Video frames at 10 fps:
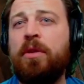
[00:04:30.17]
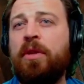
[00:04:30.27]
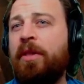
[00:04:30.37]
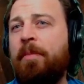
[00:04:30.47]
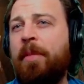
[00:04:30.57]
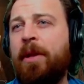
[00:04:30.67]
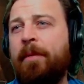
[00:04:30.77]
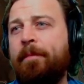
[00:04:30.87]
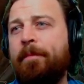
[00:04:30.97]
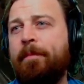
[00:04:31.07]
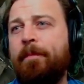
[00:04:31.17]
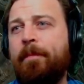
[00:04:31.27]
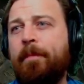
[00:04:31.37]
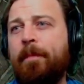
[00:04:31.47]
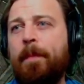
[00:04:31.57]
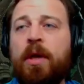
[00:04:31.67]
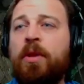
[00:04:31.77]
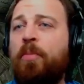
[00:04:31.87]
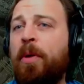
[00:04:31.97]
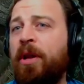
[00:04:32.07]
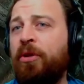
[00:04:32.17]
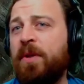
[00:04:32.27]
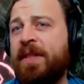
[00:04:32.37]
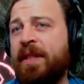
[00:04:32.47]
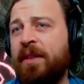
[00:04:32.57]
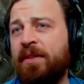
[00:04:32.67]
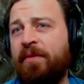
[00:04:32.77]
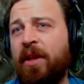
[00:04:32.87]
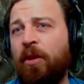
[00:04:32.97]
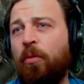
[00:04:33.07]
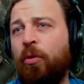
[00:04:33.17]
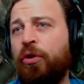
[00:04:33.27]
Not that many. Depending on your skills available,